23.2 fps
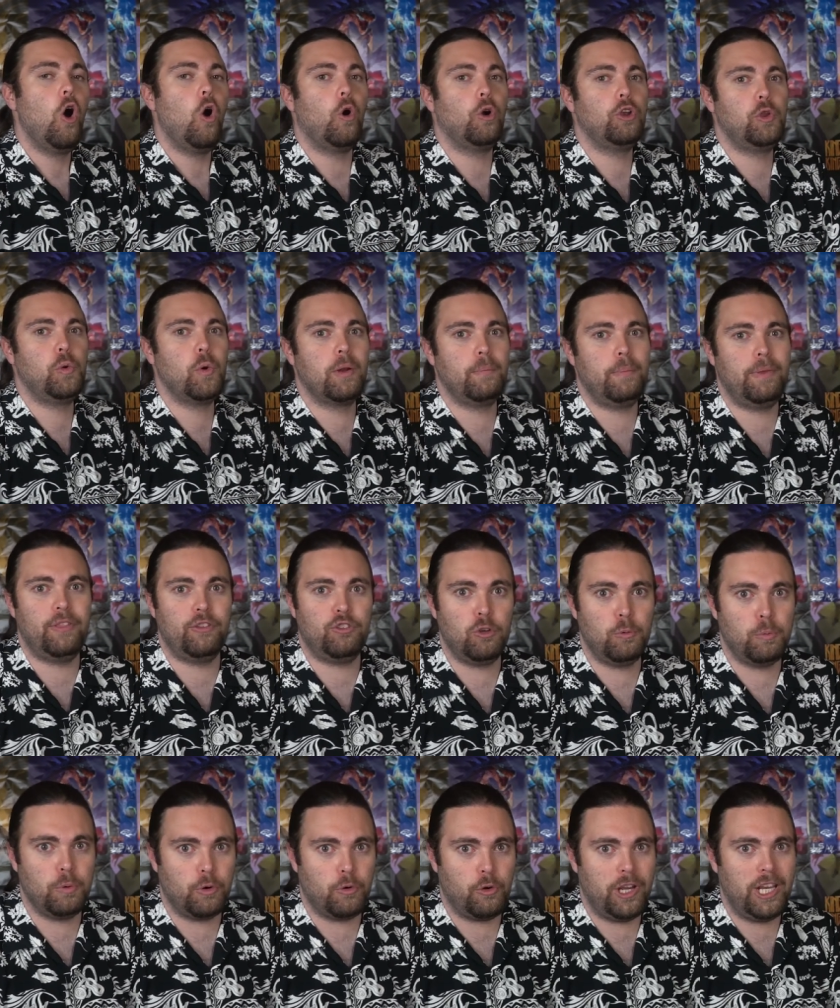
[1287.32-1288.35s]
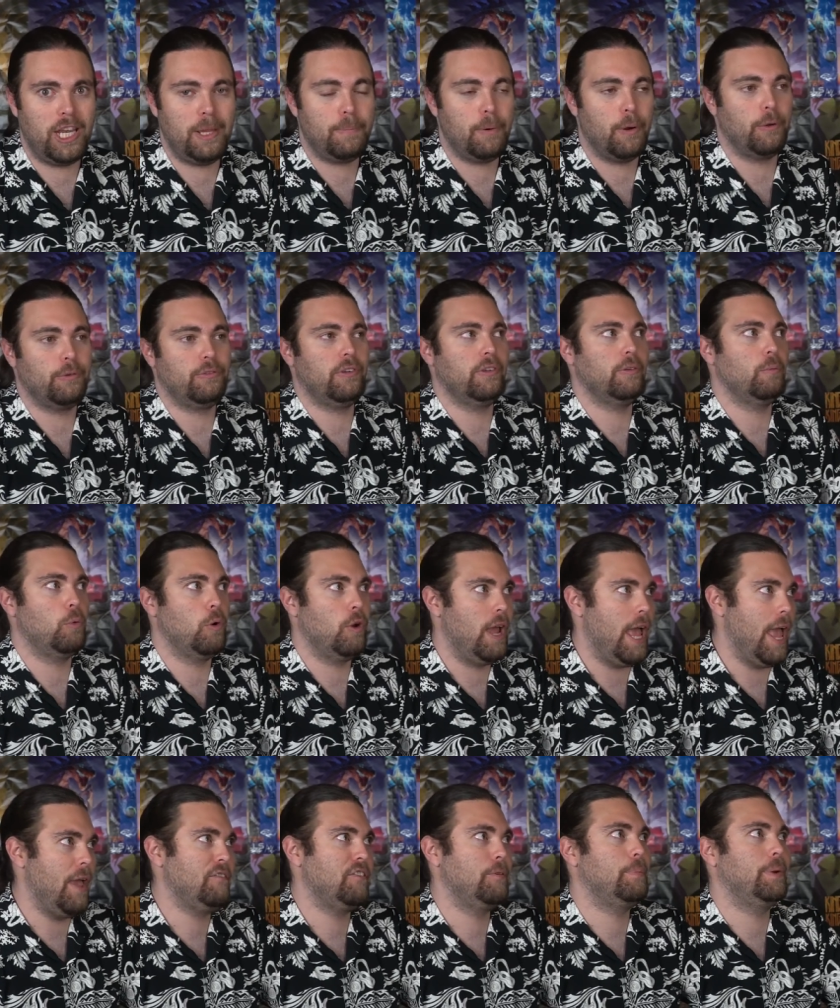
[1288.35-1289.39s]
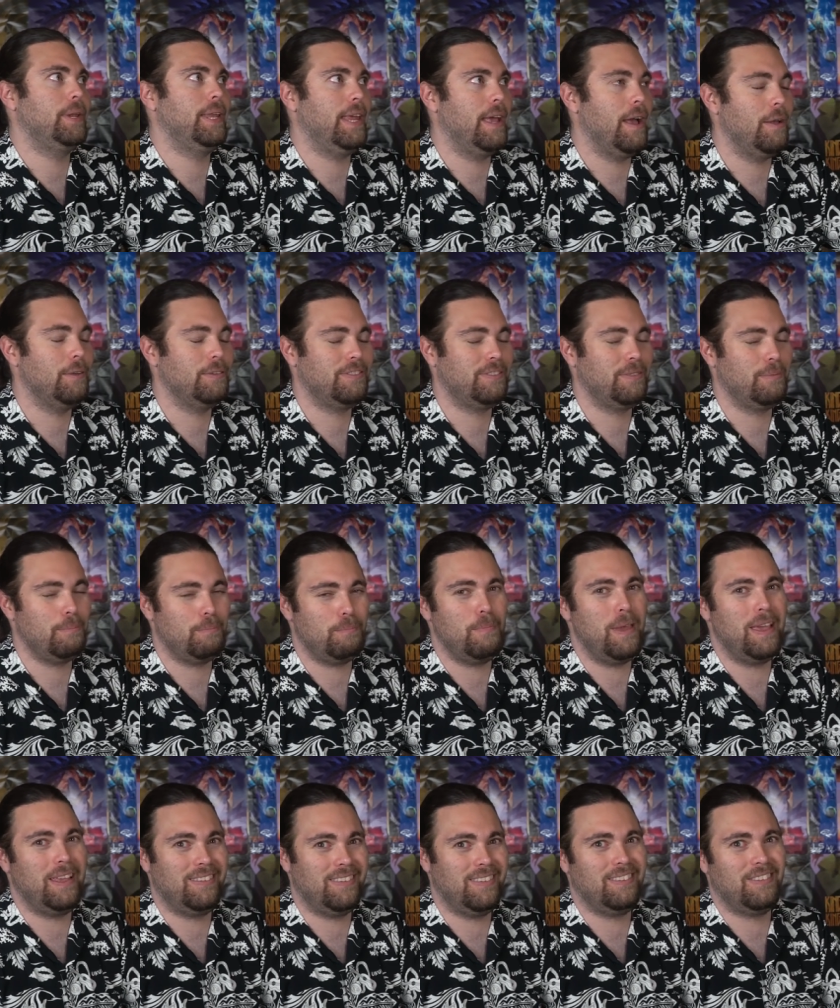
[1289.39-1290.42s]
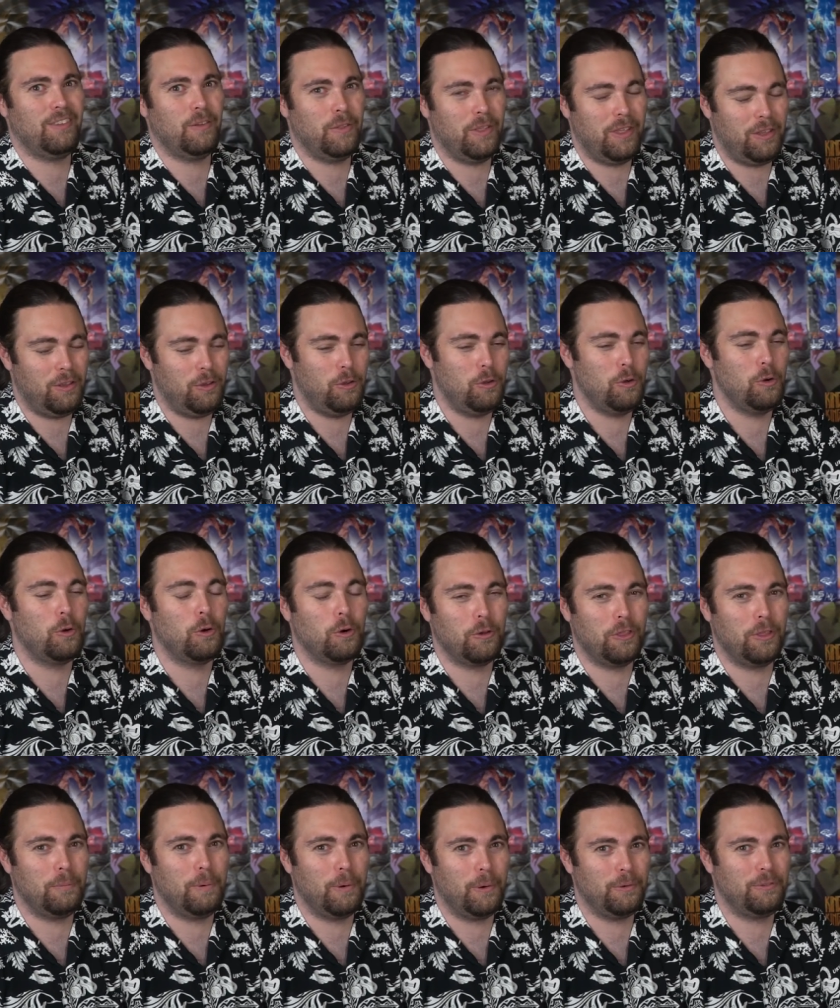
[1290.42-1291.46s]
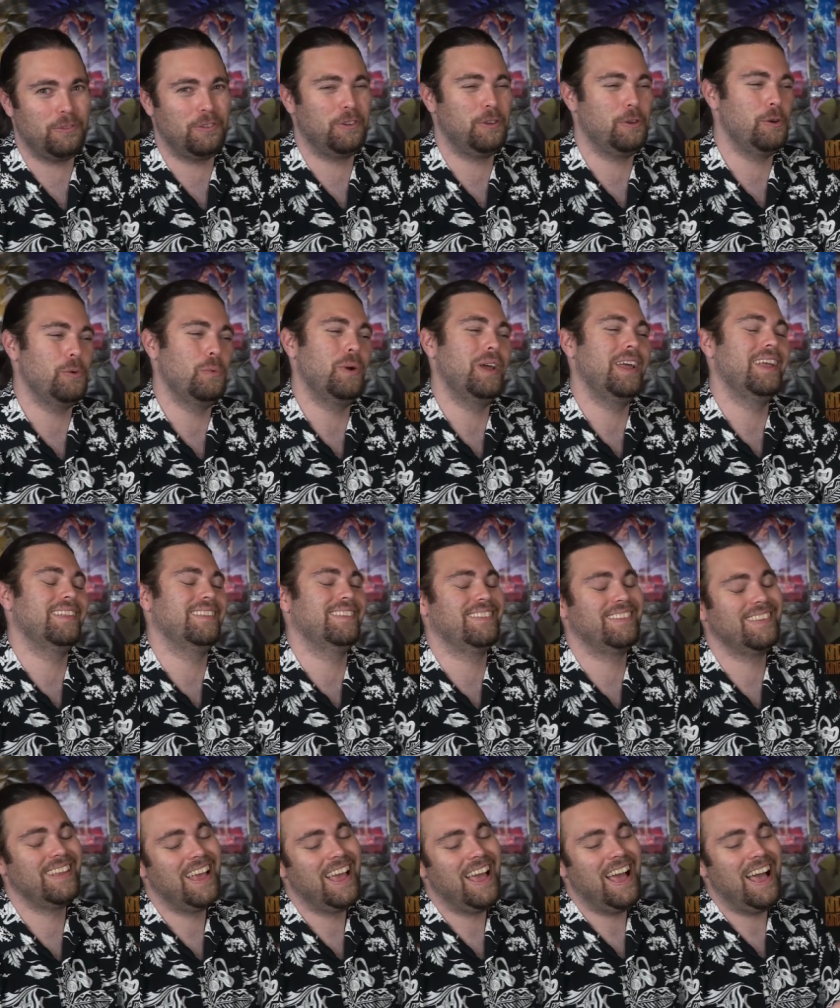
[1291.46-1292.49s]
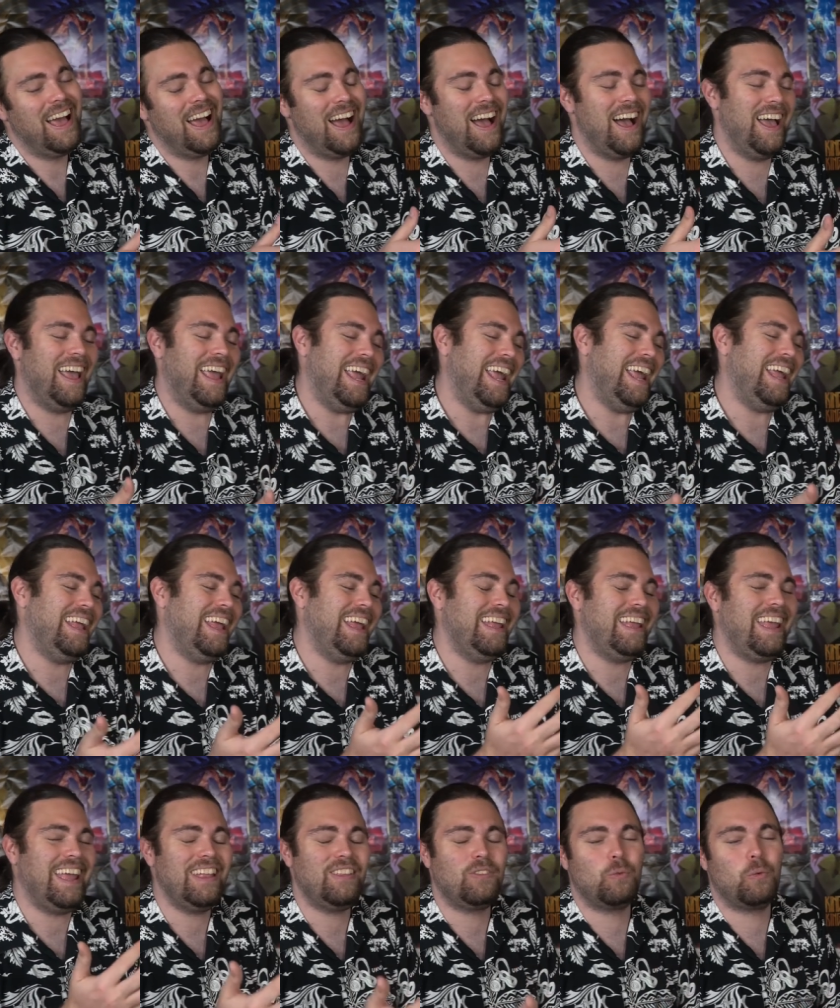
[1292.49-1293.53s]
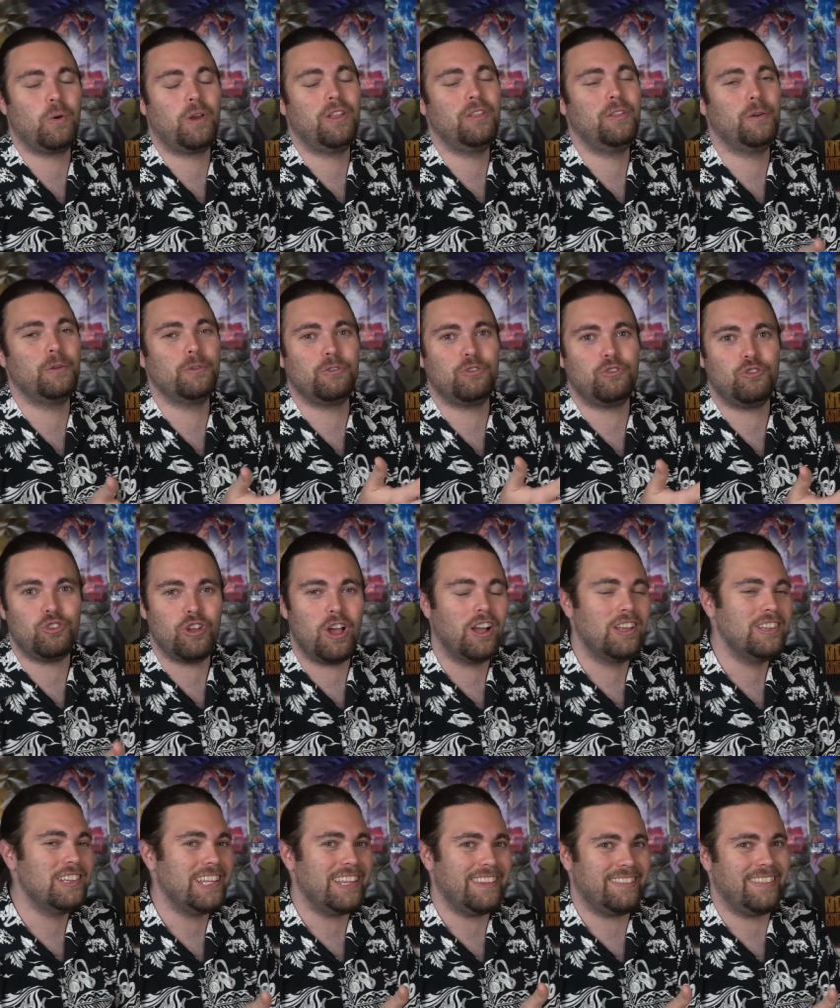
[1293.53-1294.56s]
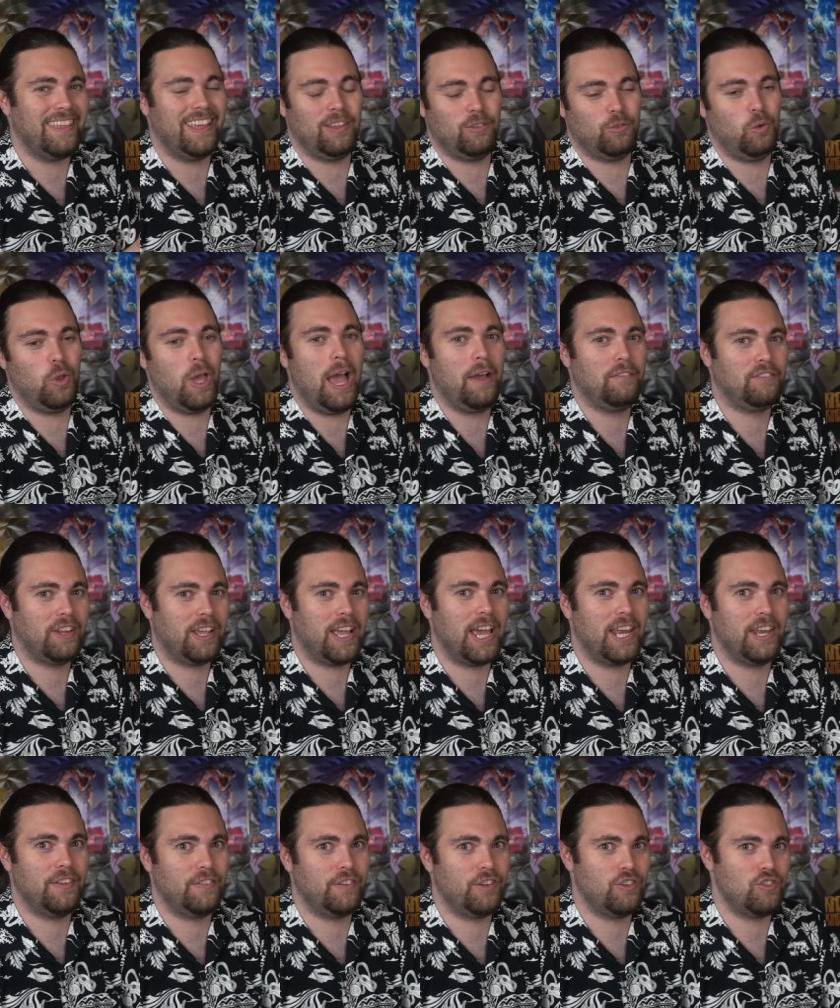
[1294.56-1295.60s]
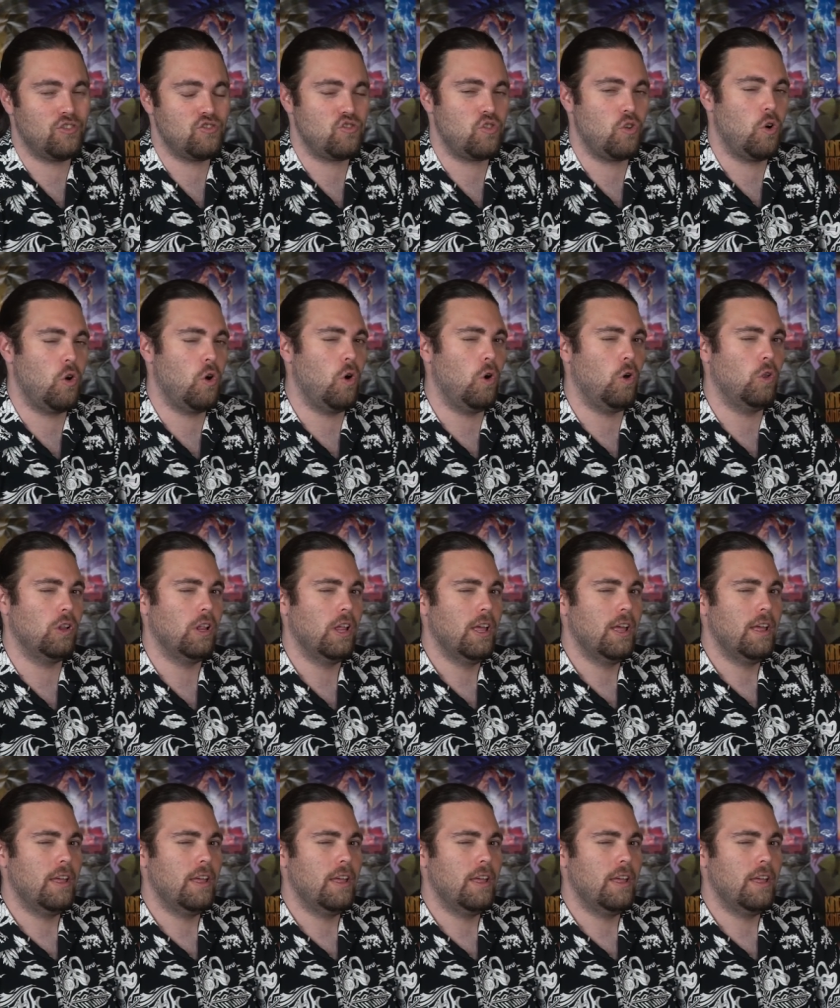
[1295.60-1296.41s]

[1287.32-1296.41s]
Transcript: or do you want to be the super greedy person where everybody else makes it so that you're the person who wins? Uh, it, it, it's one of those juggling things. You have to kind of control